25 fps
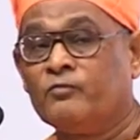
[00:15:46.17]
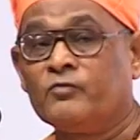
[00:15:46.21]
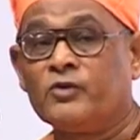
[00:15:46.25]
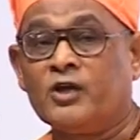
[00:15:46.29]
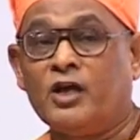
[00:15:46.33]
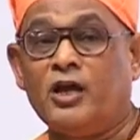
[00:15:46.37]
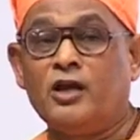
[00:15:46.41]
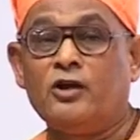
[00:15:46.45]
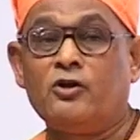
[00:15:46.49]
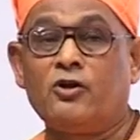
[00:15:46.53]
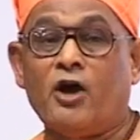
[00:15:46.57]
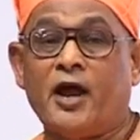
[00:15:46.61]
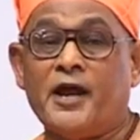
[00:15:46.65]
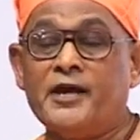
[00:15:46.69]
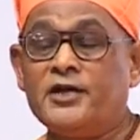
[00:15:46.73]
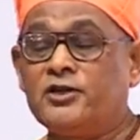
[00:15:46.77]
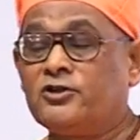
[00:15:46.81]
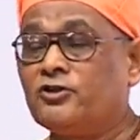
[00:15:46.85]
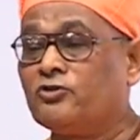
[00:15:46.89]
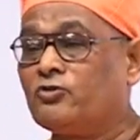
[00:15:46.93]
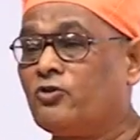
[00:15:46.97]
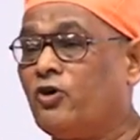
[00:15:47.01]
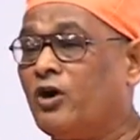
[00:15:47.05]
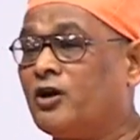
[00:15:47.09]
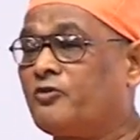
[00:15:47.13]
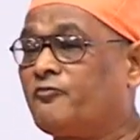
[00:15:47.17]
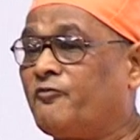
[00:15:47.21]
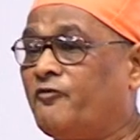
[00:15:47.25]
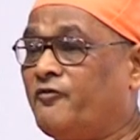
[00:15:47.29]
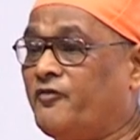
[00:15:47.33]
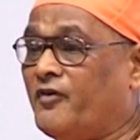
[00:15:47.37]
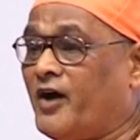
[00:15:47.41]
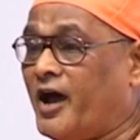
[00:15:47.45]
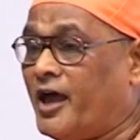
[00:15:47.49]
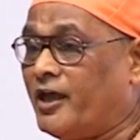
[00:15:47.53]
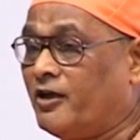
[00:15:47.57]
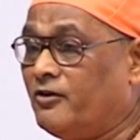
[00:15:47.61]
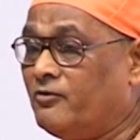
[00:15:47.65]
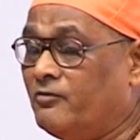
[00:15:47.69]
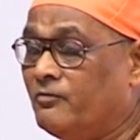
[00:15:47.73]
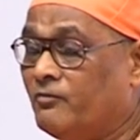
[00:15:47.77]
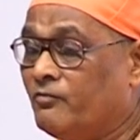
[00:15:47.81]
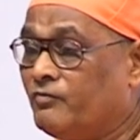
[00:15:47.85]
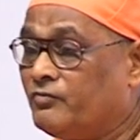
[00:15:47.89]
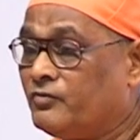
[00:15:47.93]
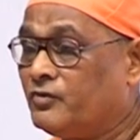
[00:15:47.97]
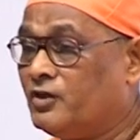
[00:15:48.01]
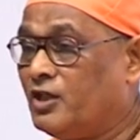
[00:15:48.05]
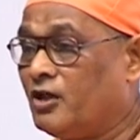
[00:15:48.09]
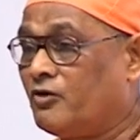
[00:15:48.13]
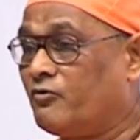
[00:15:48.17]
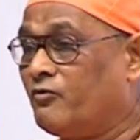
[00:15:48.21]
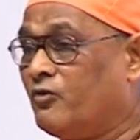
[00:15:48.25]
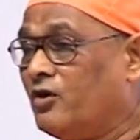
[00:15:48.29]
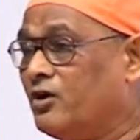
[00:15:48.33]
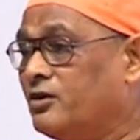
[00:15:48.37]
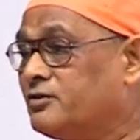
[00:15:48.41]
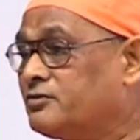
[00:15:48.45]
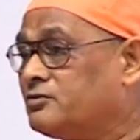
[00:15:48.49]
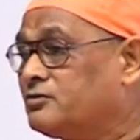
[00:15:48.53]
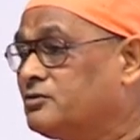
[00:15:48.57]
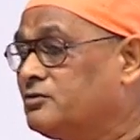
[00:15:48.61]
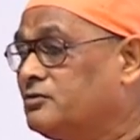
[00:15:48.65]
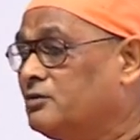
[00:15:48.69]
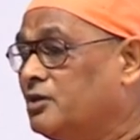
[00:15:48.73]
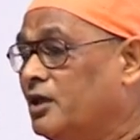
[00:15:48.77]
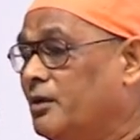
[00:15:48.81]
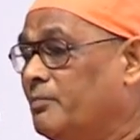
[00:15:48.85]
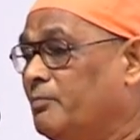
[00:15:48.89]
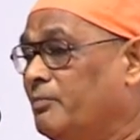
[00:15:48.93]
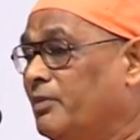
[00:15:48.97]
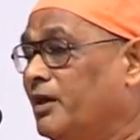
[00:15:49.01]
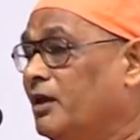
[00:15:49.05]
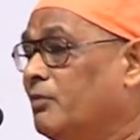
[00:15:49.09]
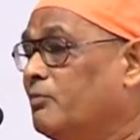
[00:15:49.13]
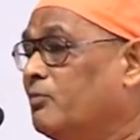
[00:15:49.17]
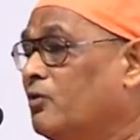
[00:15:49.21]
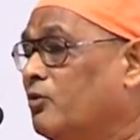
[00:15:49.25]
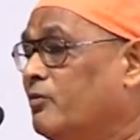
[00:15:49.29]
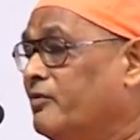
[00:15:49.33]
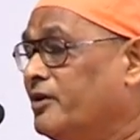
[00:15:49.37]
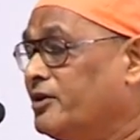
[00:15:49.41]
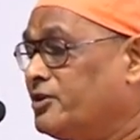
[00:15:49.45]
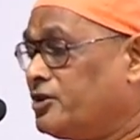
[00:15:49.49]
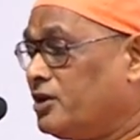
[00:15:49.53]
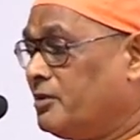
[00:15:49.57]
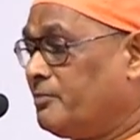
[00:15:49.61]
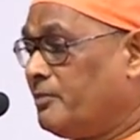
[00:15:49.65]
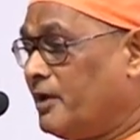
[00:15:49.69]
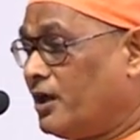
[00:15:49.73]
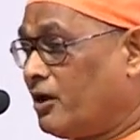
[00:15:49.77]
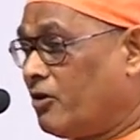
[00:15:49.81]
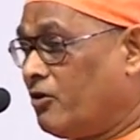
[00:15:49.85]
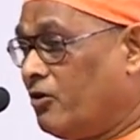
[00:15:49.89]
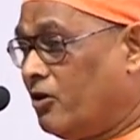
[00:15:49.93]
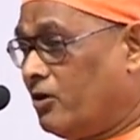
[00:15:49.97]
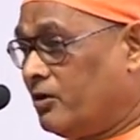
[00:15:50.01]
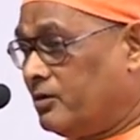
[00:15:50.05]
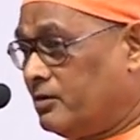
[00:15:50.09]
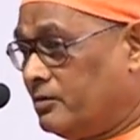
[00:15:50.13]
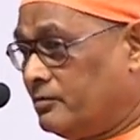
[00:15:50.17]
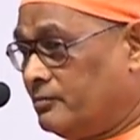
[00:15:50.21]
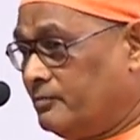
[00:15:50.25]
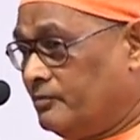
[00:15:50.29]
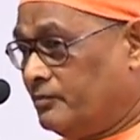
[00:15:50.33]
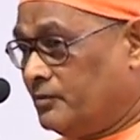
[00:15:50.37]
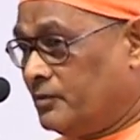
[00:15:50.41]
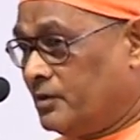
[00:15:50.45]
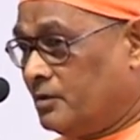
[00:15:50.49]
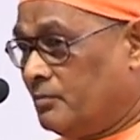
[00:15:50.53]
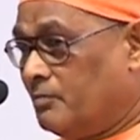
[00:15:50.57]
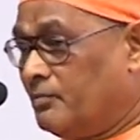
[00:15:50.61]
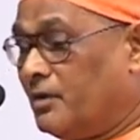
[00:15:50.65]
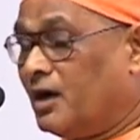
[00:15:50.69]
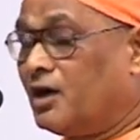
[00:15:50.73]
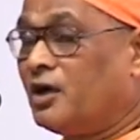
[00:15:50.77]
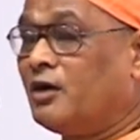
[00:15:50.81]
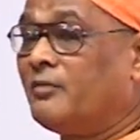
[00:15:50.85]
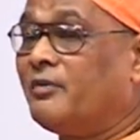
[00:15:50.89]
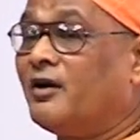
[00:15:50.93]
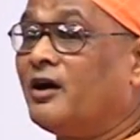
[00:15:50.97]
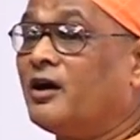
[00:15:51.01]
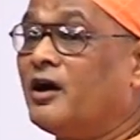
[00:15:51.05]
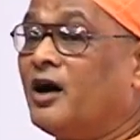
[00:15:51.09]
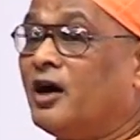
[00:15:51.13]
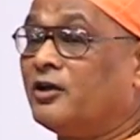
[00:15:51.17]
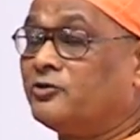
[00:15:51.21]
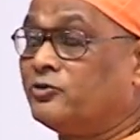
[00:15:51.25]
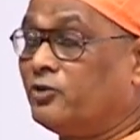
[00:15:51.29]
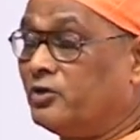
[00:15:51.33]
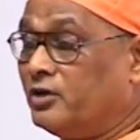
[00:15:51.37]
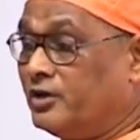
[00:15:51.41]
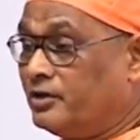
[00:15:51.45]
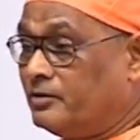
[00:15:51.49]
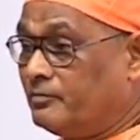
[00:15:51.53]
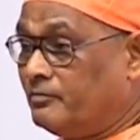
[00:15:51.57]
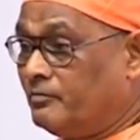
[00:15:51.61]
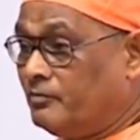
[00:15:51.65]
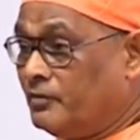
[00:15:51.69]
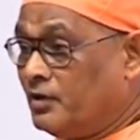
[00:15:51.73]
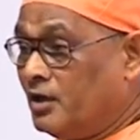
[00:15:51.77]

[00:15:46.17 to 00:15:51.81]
in 1905, there was a big movement in Bengal, Bang Bhang Andolan.